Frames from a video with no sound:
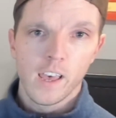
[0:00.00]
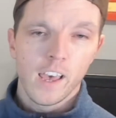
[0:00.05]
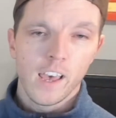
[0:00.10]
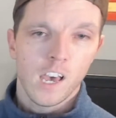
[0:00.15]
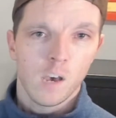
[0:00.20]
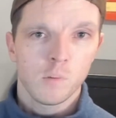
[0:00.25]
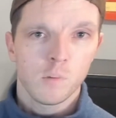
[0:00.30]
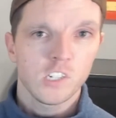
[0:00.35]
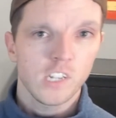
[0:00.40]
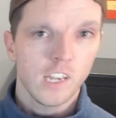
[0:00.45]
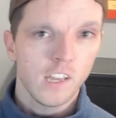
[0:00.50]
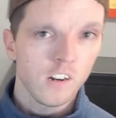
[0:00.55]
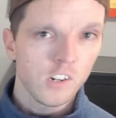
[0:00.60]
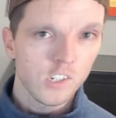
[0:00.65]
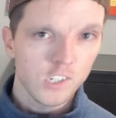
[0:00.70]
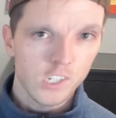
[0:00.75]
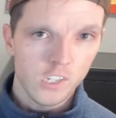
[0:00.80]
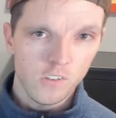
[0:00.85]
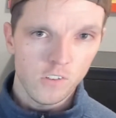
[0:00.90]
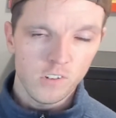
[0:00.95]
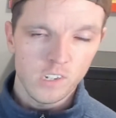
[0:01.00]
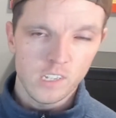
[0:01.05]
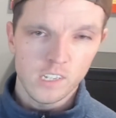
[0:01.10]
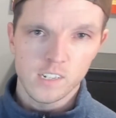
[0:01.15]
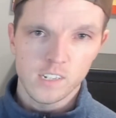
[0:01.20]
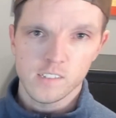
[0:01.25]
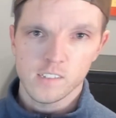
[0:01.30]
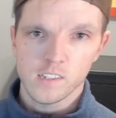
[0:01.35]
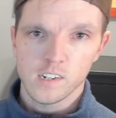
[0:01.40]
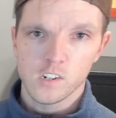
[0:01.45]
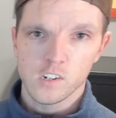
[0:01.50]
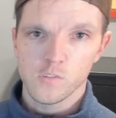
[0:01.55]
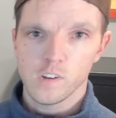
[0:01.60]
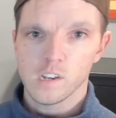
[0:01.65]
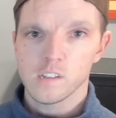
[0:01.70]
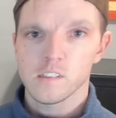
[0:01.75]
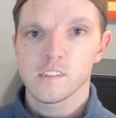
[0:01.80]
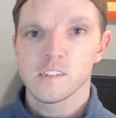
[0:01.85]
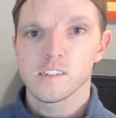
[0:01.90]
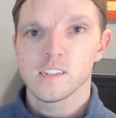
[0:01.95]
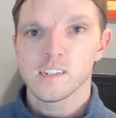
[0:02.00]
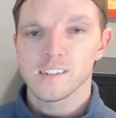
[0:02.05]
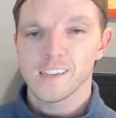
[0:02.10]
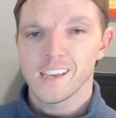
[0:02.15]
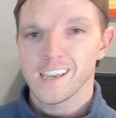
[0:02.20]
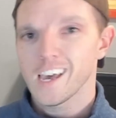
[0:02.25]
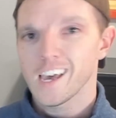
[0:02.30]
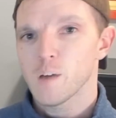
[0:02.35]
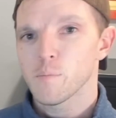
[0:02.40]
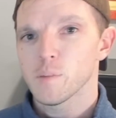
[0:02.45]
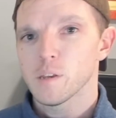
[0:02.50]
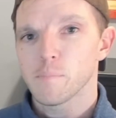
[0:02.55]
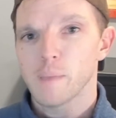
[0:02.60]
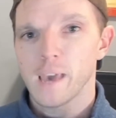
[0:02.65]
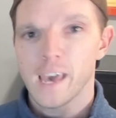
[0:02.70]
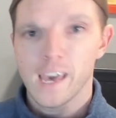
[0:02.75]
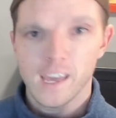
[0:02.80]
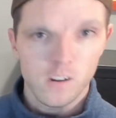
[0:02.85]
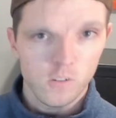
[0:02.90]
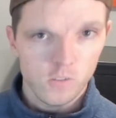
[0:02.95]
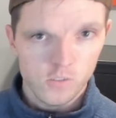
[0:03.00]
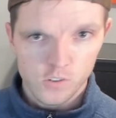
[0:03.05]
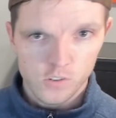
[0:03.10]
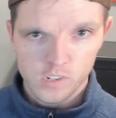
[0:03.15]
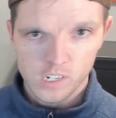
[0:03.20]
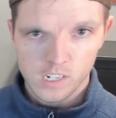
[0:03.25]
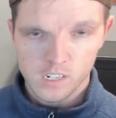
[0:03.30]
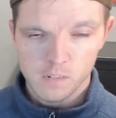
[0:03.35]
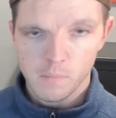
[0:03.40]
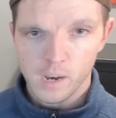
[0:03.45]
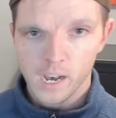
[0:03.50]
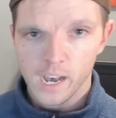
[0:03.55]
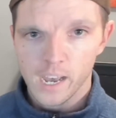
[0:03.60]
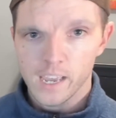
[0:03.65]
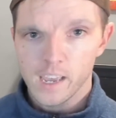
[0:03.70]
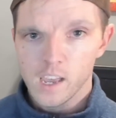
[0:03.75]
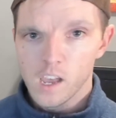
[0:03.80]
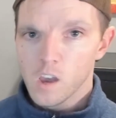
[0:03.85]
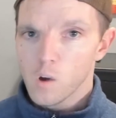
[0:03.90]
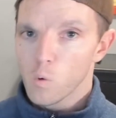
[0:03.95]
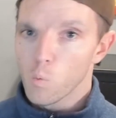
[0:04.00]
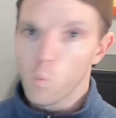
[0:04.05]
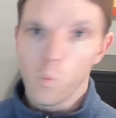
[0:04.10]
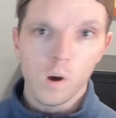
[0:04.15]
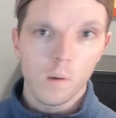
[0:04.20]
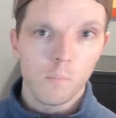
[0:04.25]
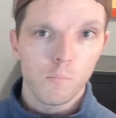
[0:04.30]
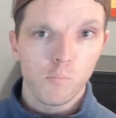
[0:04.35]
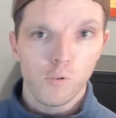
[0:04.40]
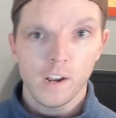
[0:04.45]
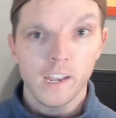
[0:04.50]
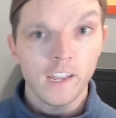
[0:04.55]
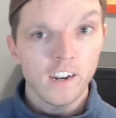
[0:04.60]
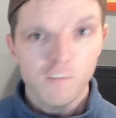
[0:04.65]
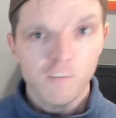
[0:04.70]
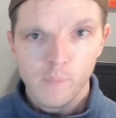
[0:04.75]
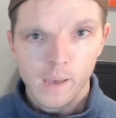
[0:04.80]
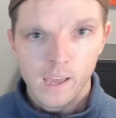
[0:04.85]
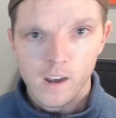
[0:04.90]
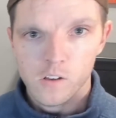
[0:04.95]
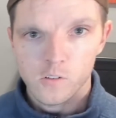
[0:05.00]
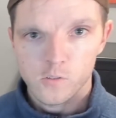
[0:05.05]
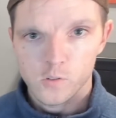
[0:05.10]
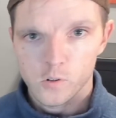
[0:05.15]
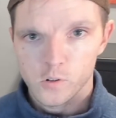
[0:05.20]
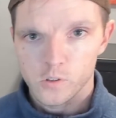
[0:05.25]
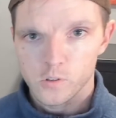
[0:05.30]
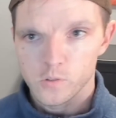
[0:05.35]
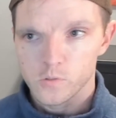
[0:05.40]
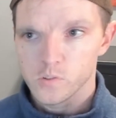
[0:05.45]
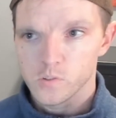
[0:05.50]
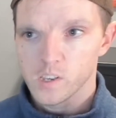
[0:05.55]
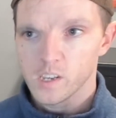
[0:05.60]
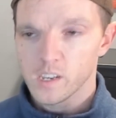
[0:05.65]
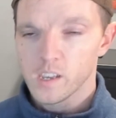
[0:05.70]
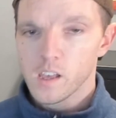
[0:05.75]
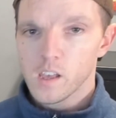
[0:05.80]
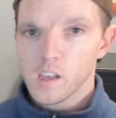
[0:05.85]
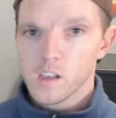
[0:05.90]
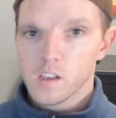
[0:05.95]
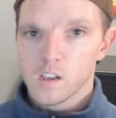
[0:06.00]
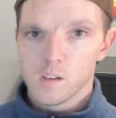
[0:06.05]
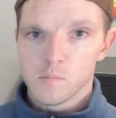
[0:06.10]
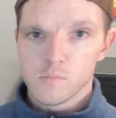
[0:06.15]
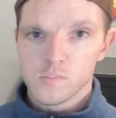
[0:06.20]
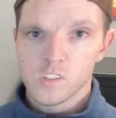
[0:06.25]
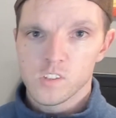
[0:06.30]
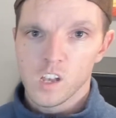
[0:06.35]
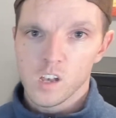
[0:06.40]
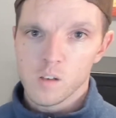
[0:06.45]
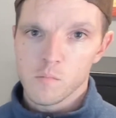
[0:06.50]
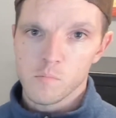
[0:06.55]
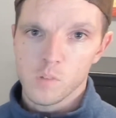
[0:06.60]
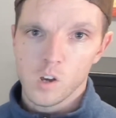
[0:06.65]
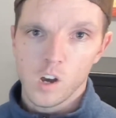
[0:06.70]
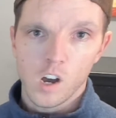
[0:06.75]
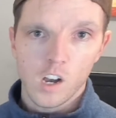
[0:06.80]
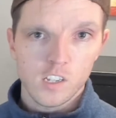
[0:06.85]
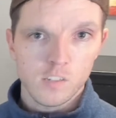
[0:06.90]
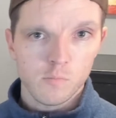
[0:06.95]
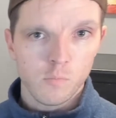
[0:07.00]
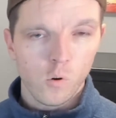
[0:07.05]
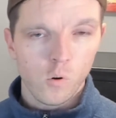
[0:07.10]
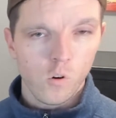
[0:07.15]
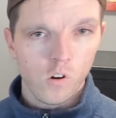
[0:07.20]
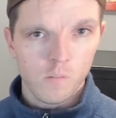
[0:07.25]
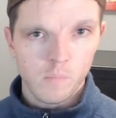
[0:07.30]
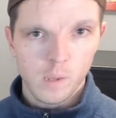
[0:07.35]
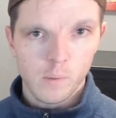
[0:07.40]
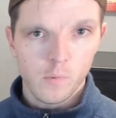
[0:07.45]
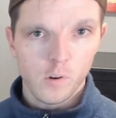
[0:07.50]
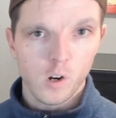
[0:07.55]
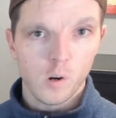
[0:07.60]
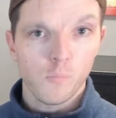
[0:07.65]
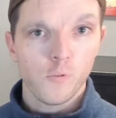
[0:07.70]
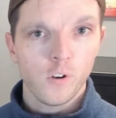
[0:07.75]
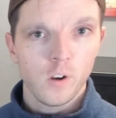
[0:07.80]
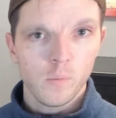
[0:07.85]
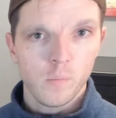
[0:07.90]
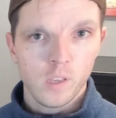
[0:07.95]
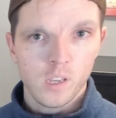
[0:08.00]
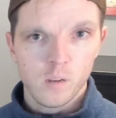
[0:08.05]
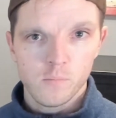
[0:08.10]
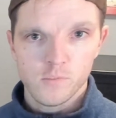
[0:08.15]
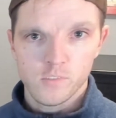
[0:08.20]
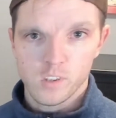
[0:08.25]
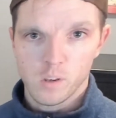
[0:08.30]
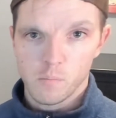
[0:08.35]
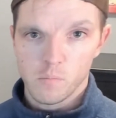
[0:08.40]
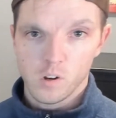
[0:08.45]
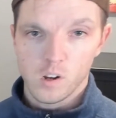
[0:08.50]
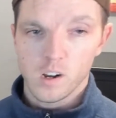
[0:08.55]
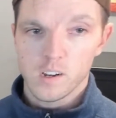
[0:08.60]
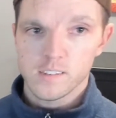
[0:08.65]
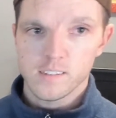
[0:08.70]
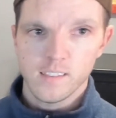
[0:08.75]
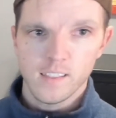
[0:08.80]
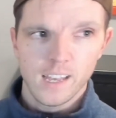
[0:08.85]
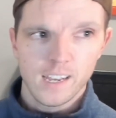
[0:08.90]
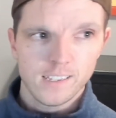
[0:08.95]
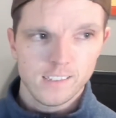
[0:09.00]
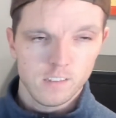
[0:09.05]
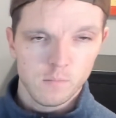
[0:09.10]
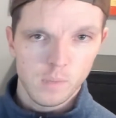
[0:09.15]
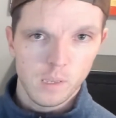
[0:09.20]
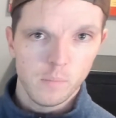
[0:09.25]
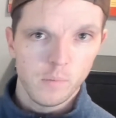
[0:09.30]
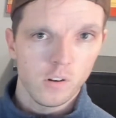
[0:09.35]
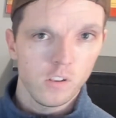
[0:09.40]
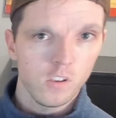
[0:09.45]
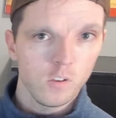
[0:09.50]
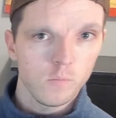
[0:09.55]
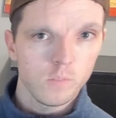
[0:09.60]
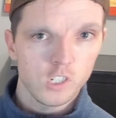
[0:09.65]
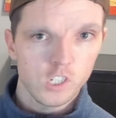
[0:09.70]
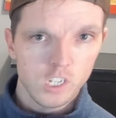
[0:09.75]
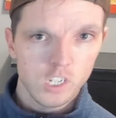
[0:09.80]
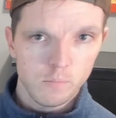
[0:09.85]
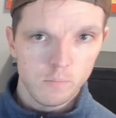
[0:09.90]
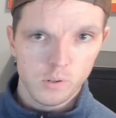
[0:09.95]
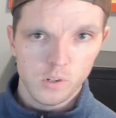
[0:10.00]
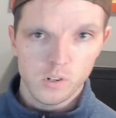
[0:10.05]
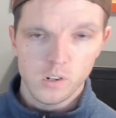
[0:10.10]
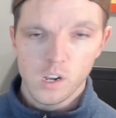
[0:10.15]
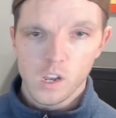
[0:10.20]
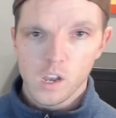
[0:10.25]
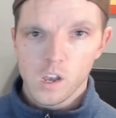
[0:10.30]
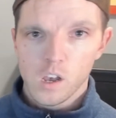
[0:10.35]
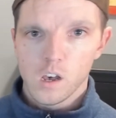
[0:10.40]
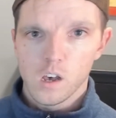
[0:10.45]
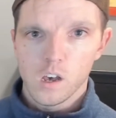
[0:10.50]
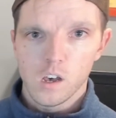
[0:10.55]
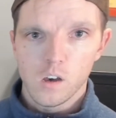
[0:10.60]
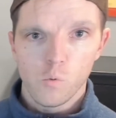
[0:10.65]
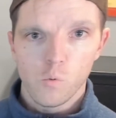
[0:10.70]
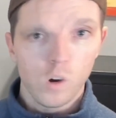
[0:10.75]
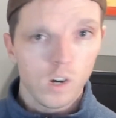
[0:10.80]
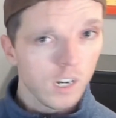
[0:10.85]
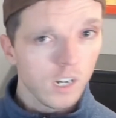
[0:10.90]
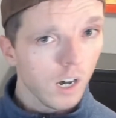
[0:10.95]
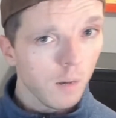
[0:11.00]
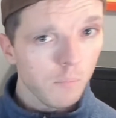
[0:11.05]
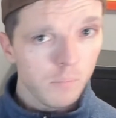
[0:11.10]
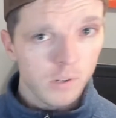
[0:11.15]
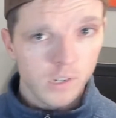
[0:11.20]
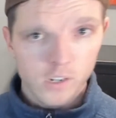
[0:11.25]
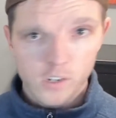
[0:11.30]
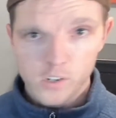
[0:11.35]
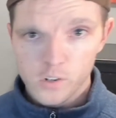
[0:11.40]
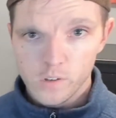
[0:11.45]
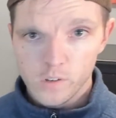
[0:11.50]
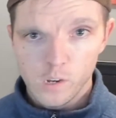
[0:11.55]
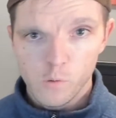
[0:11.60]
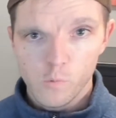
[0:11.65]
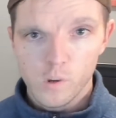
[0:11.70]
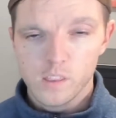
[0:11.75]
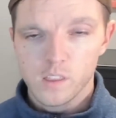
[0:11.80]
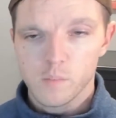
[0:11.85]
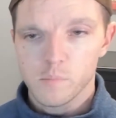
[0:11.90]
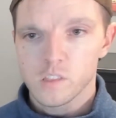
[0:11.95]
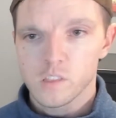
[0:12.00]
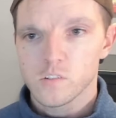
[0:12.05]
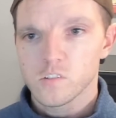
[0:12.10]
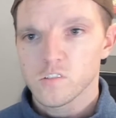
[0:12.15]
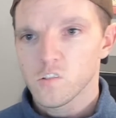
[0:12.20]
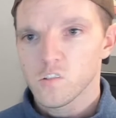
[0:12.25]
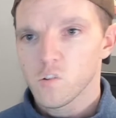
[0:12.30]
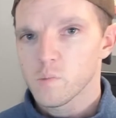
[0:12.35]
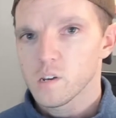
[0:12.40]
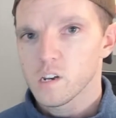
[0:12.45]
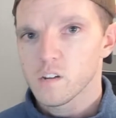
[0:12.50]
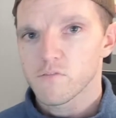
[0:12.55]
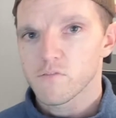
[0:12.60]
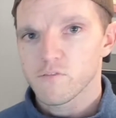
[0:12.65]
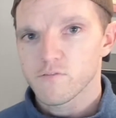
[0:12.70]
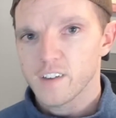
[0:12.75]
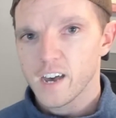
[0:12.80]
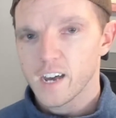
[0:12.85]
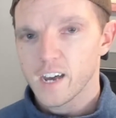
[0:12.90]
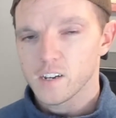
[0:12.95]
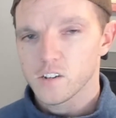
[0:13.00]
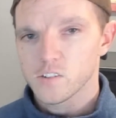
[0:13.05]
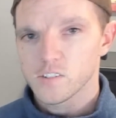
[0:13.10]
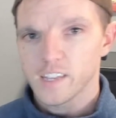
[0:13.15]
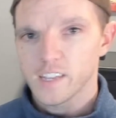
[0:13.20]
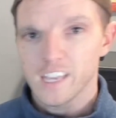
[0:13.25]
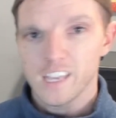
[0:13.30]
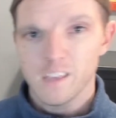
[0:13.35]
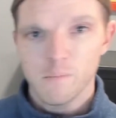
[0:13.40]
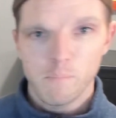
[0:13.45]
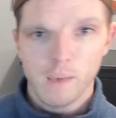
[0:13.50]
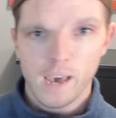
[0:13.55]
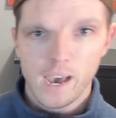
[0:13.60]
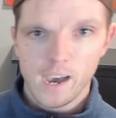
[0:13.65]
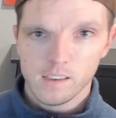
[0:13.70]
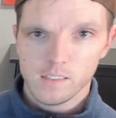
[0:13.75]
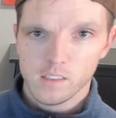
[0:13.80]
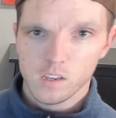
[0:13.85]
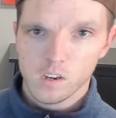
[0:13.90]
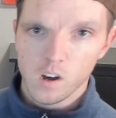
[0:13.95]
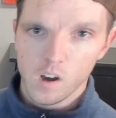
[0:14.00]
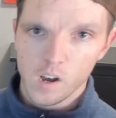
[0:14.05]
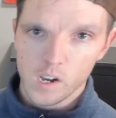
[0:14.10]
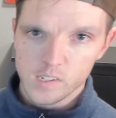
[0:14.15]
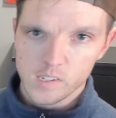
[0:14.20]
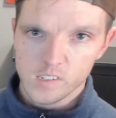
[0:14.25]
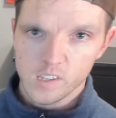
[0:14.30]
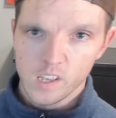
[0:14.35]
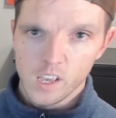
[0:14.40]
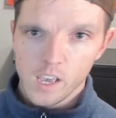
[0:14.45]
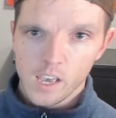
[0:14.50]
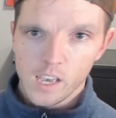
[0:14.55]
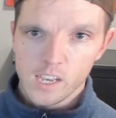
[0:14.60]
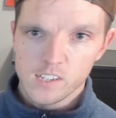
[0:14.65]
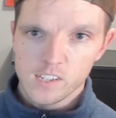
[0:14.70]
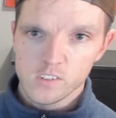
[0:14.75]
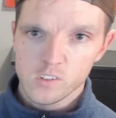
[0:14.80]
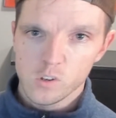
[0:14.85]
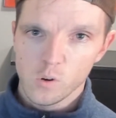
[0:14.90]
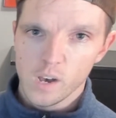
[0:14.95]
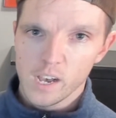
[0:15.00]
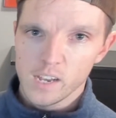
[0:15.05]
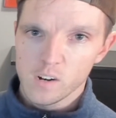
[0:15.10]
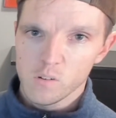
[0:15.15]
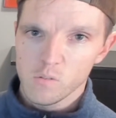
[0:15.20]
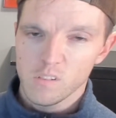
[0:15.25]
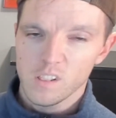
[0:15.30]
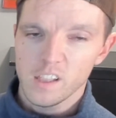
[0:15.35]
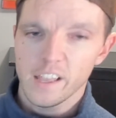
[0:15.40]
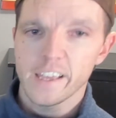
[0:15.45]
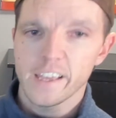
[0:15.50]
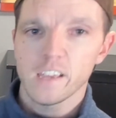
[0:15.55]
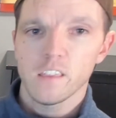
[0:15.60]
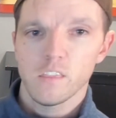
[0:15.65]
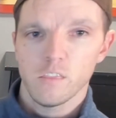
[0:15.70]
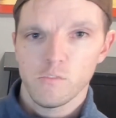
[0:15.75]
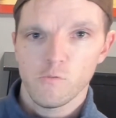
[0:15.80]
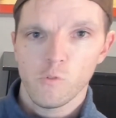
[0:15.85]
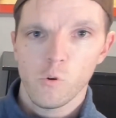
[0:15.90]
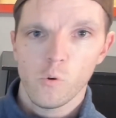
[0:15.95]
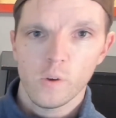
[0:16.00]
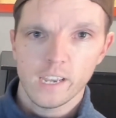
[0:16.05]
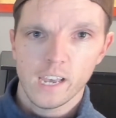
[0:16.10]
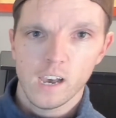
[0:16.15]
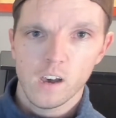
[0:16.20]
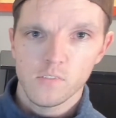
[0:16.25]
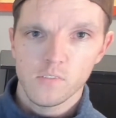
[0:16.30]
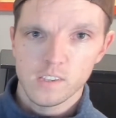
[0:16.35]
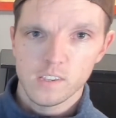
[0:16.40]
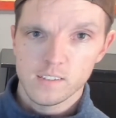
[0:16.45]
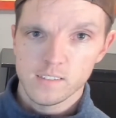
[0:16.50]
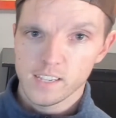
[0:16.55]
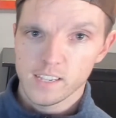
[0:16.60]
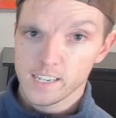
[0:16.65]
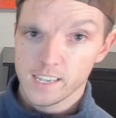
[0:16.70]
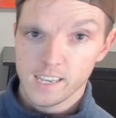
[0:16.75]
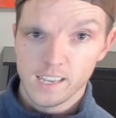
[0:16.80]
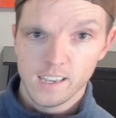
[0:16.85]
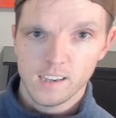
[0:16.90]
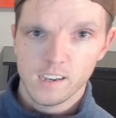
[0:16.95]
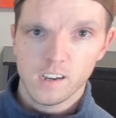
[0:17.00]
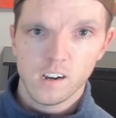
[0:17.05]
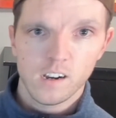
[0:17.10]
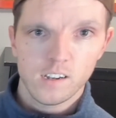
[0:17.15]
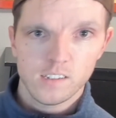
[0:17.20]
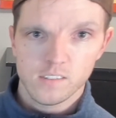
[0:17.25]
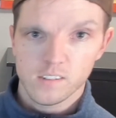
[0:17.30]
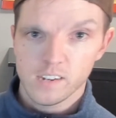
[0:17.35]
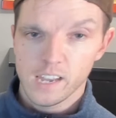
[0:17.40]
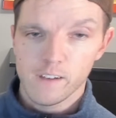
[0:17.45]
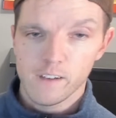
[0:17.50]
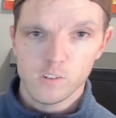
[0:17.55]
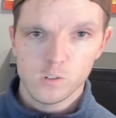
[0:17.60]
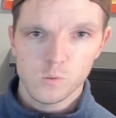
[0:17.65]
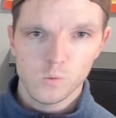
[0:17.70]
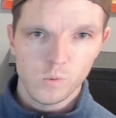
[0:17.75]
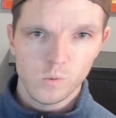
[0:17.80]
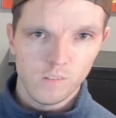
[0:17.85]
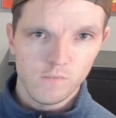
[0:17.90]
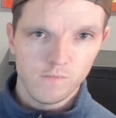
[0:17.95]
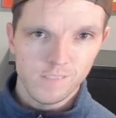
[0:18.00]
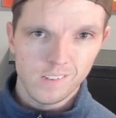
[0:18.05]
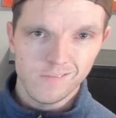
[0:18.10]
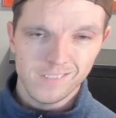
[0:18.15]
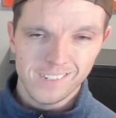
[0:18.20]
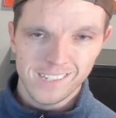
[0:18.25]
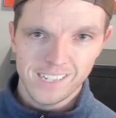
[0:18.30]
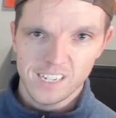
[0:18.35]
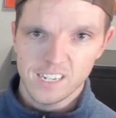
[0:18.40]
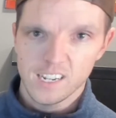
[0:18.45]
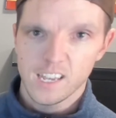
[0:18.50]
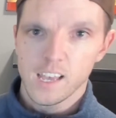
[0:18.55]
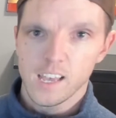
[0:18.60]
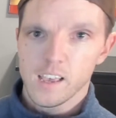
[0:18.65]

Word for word: how much energy you need is going to directly dictate how many panels you need to buy, what brand of panels you're using, some cost more, maybe are premium, some cost less, and maybe are a little bit cheaper. Uh, what company you're doing it with. I mean, there's so many different factors that impact the cost. And so I don't like throwing out these like, hey, it costs on average between fifteen